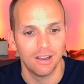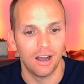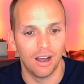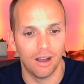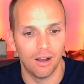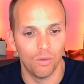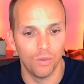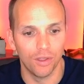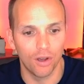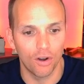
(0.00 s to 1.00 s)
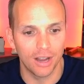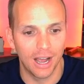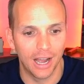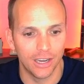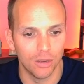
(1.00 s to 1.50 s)
uh, with already
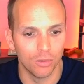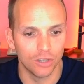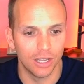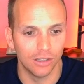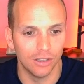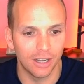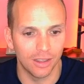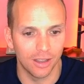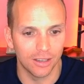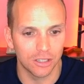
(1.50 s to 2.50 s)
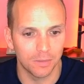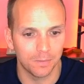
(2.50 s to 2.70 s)
high numbers. And look at this.